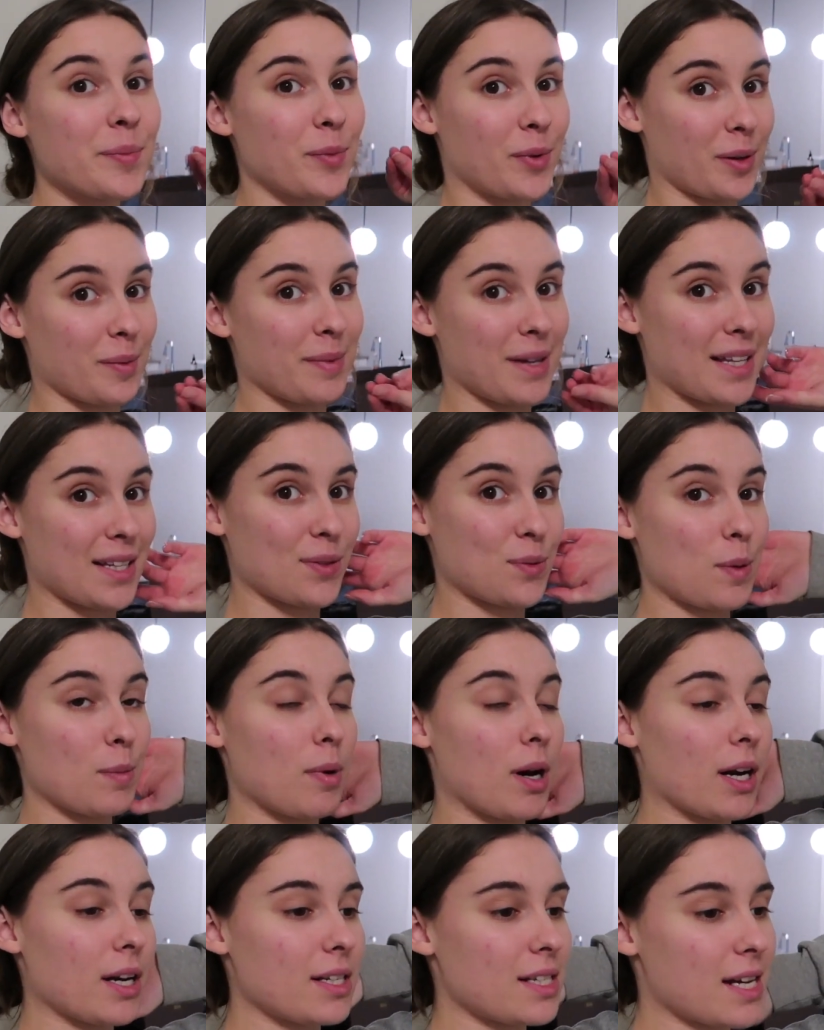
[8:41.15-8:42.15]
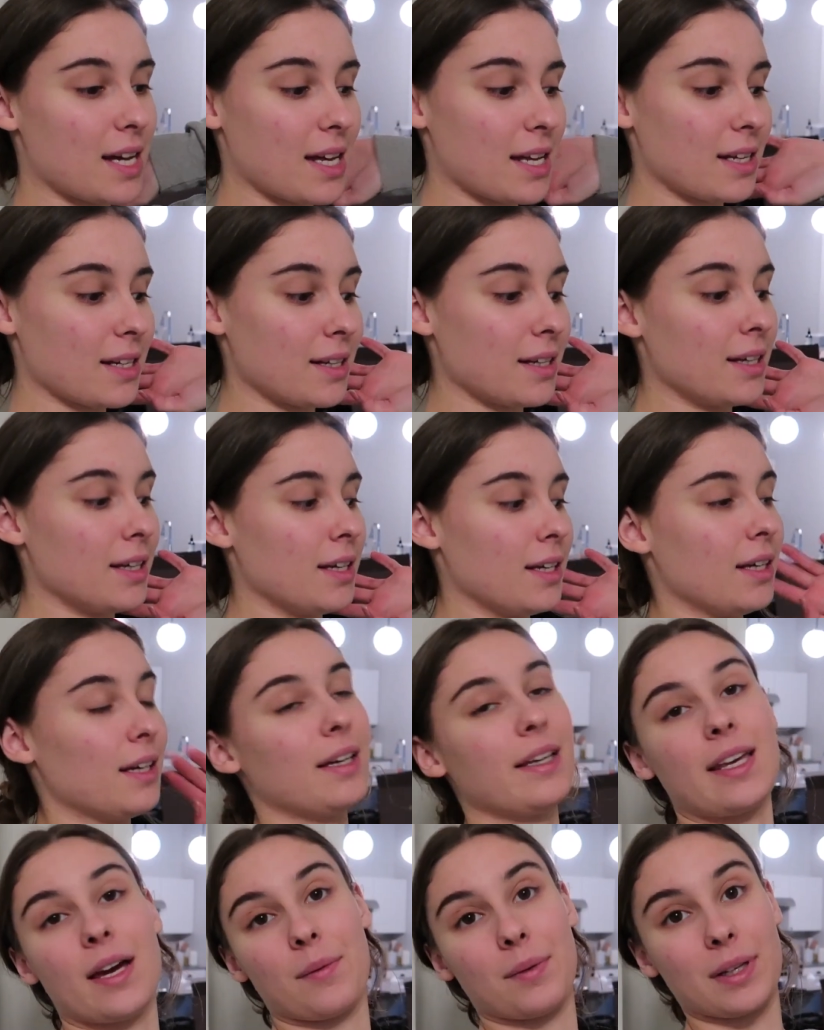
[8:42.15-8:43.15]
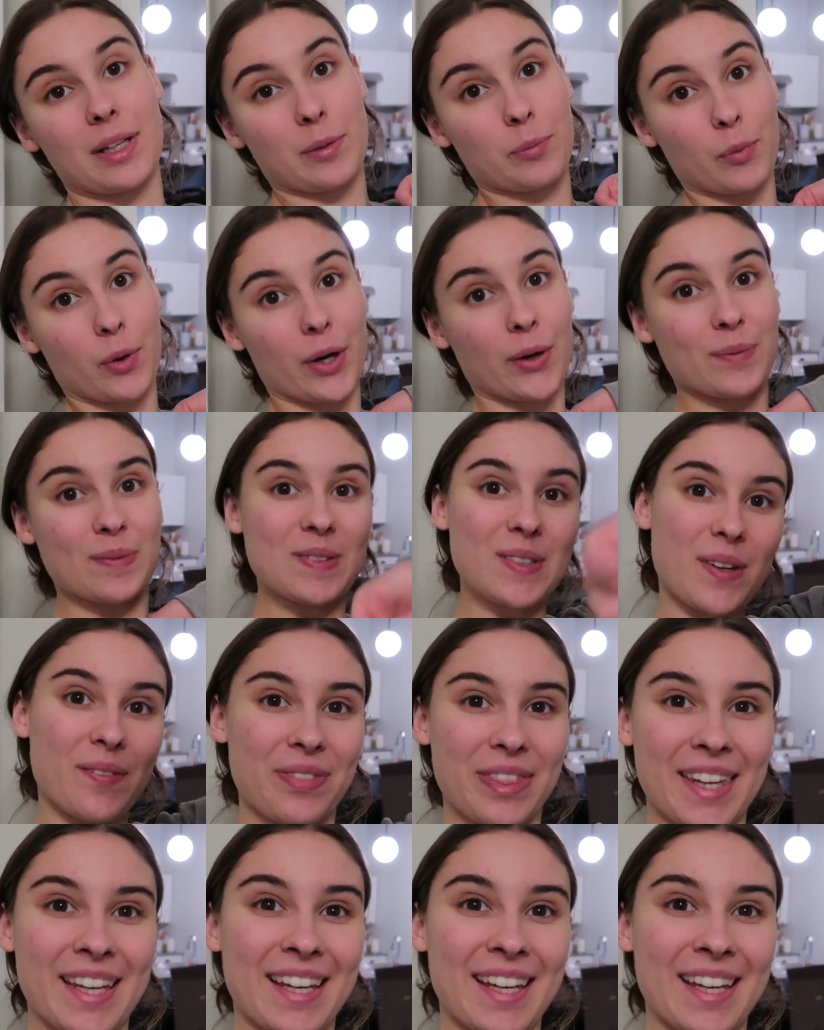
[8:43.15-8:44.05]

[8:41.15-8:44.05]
more bins. We bought a ton, yeah, we need more. So